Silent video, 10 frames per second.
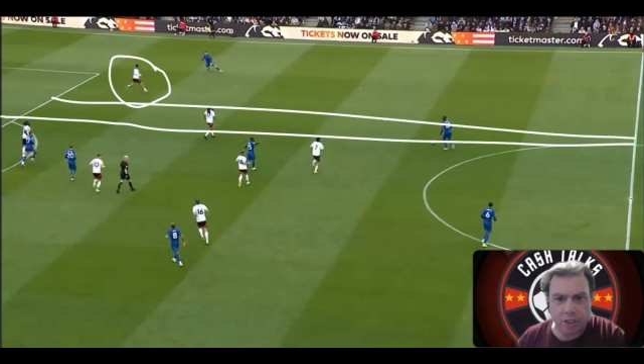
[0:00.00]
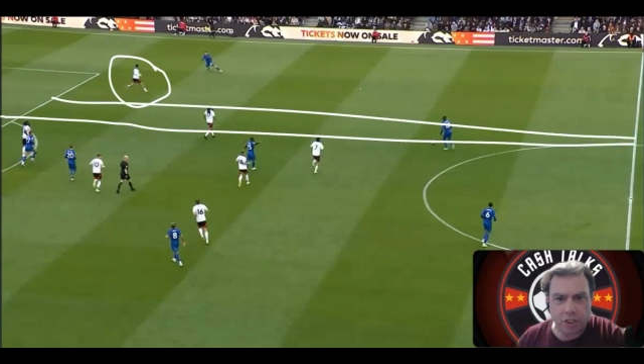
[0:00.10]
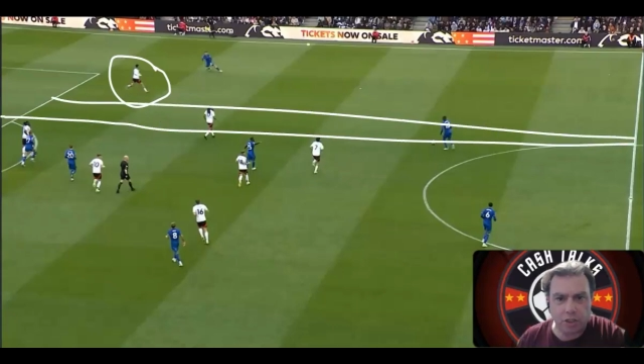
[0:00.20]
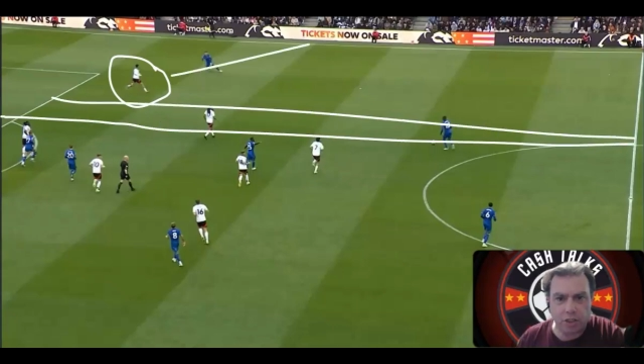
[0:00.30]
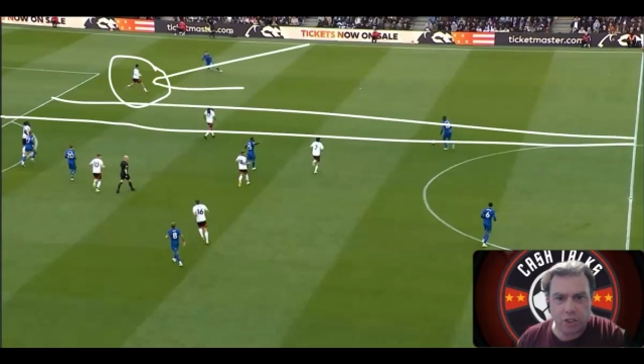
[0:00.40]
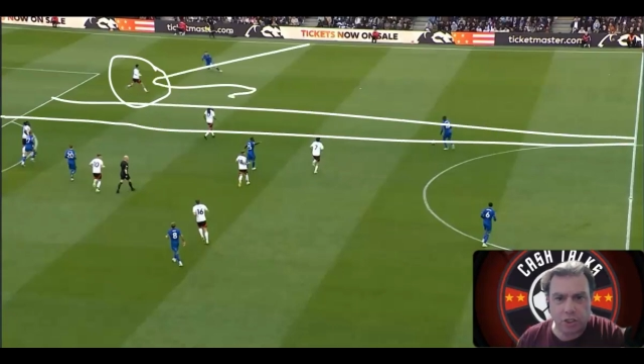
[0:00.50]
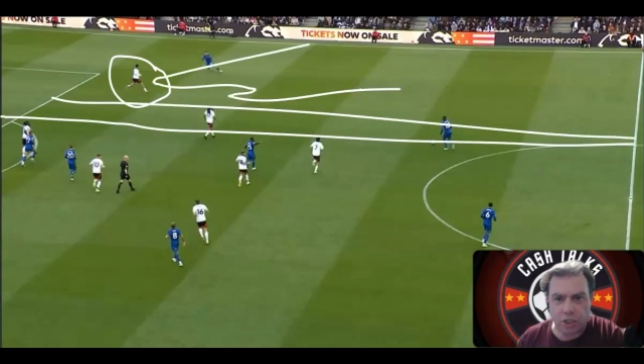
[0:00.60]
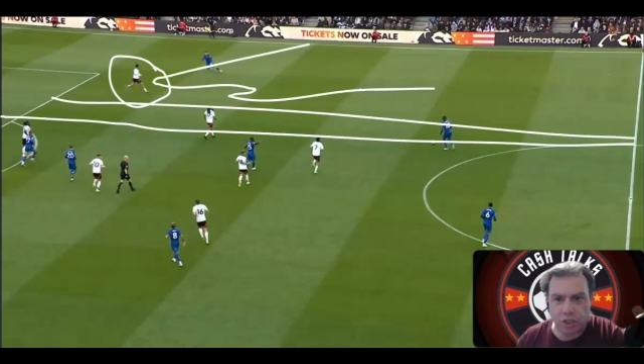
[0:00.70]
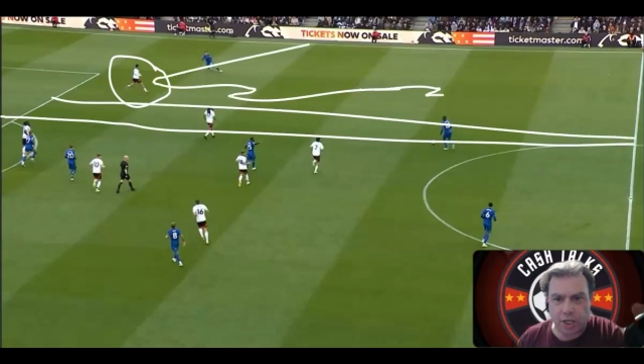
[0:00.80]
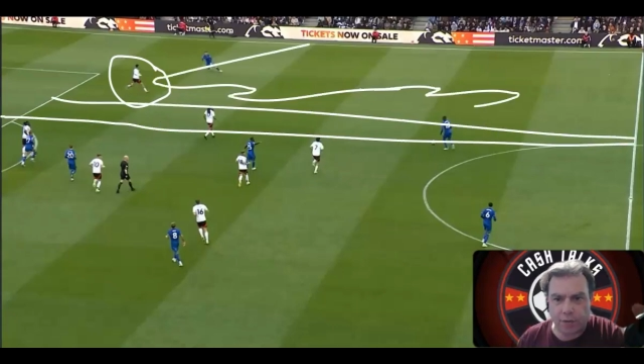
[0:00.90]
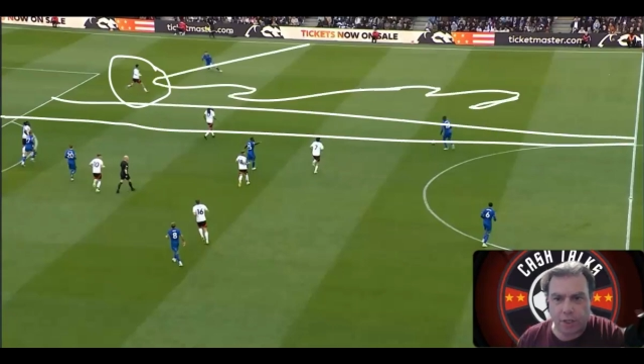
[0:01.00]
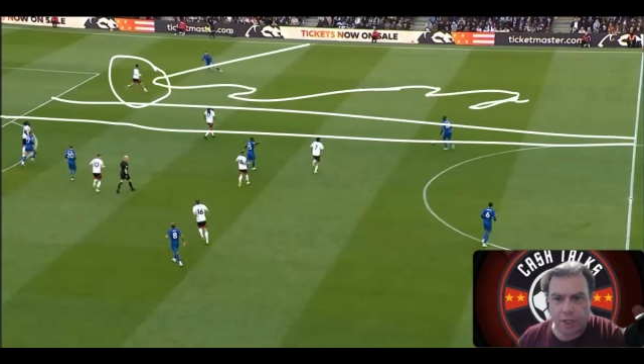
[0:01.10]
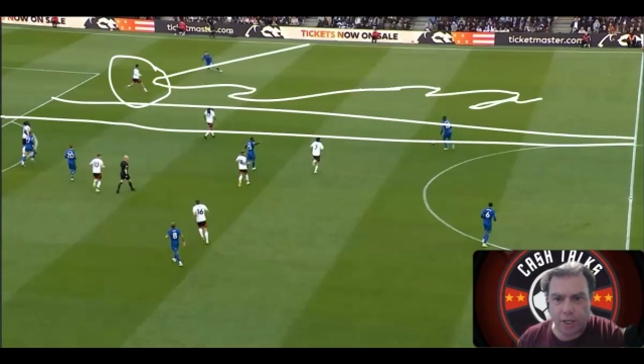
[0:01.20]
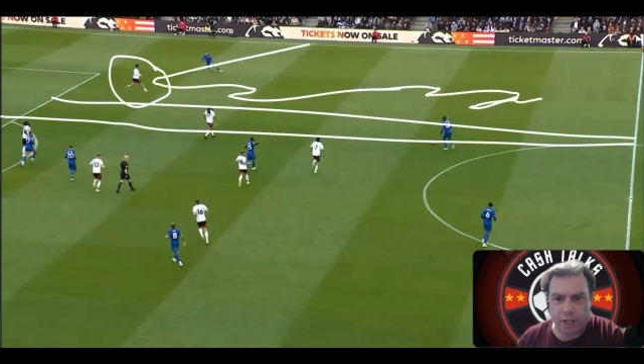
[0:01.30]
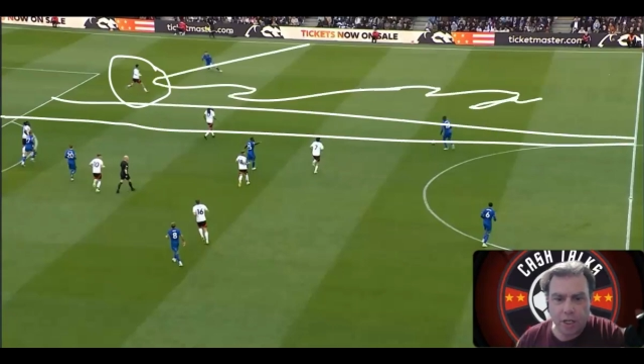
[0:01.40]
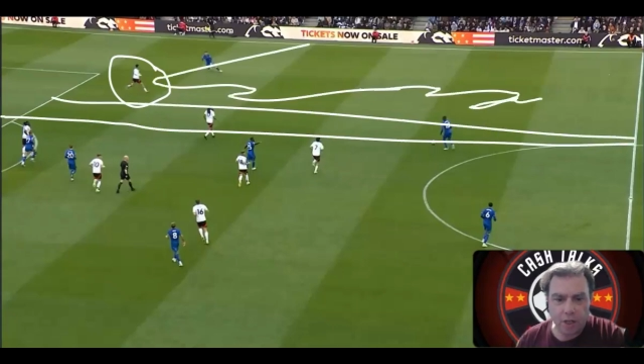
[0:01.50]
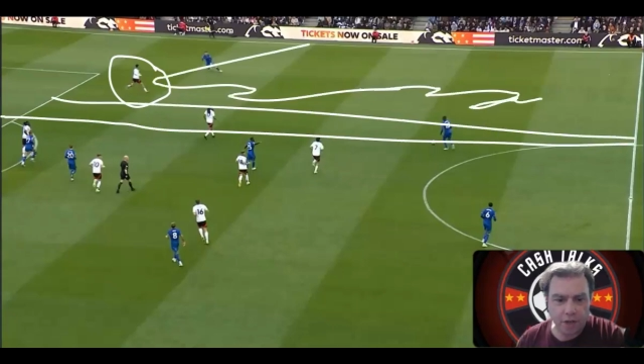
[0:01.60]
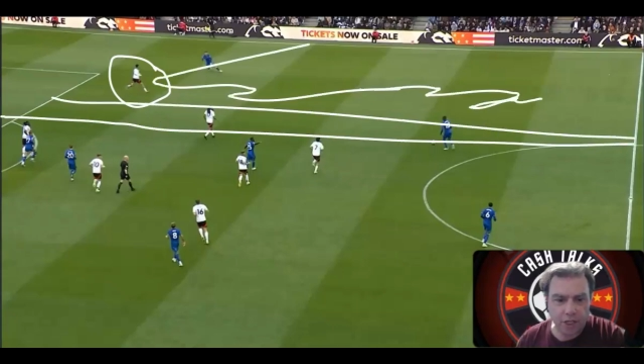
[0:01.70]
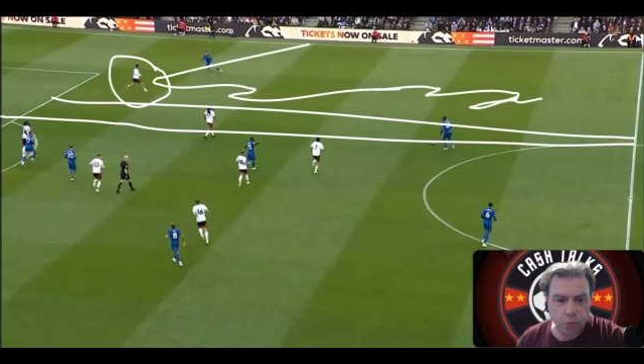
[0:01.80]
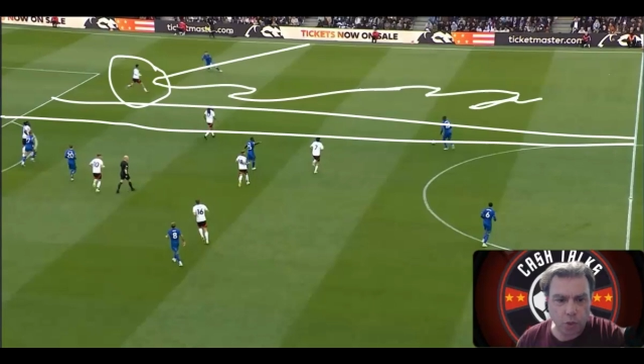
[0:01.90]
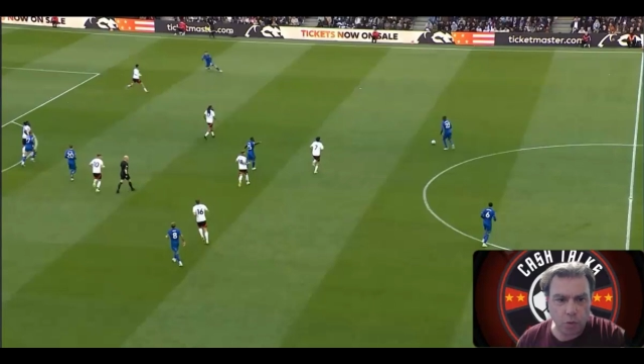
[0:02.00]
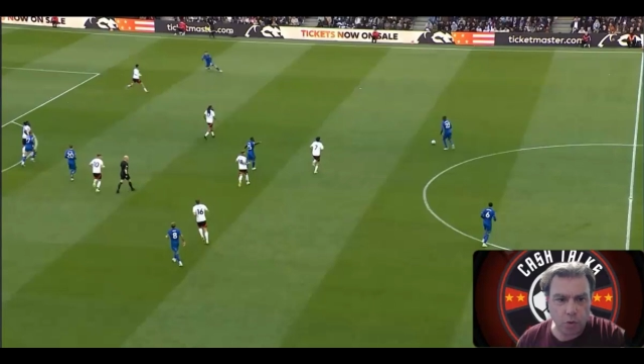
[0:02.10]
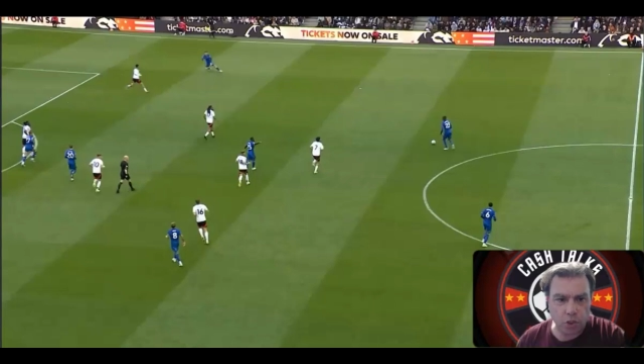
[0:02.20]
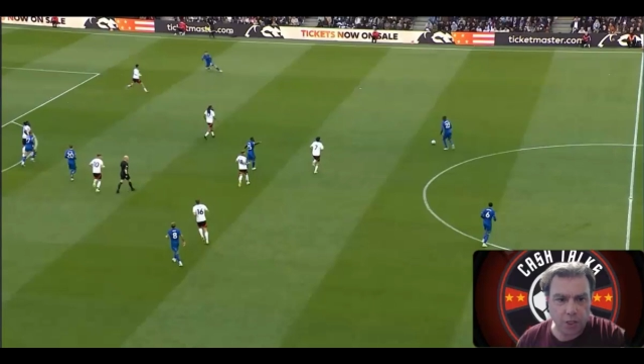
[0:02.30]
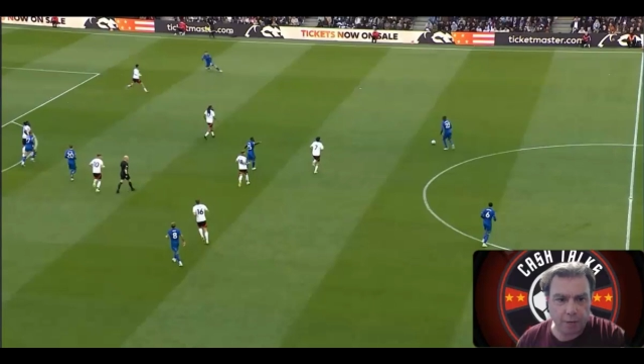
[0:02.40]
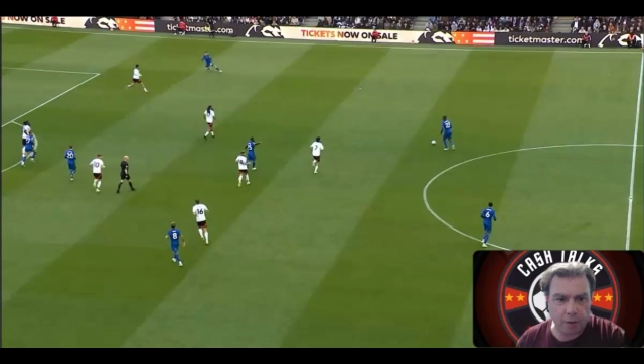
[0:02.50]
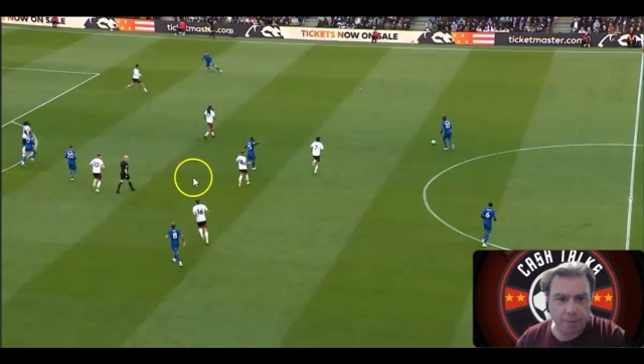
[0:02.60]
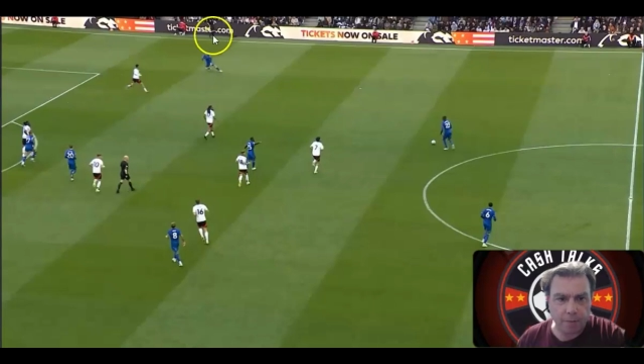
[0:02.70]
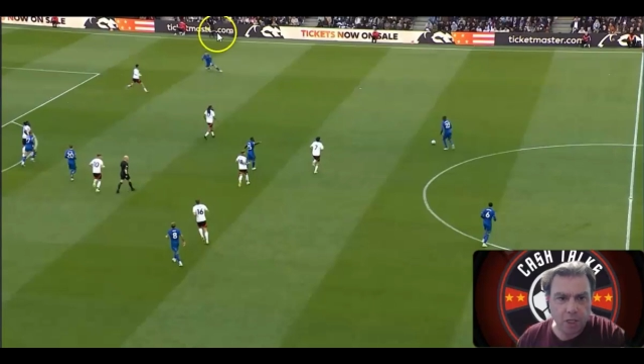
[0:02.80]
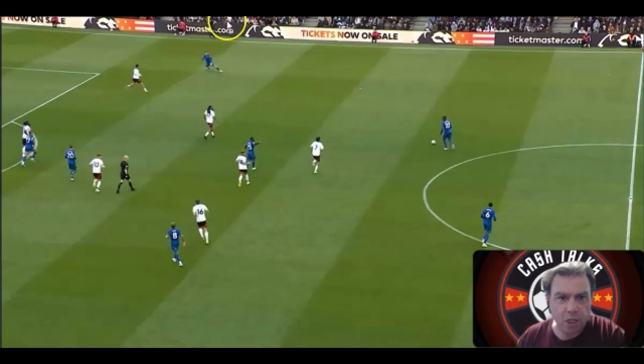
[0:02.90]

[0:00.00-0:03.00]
It's in this area here. That's where we'll say, right?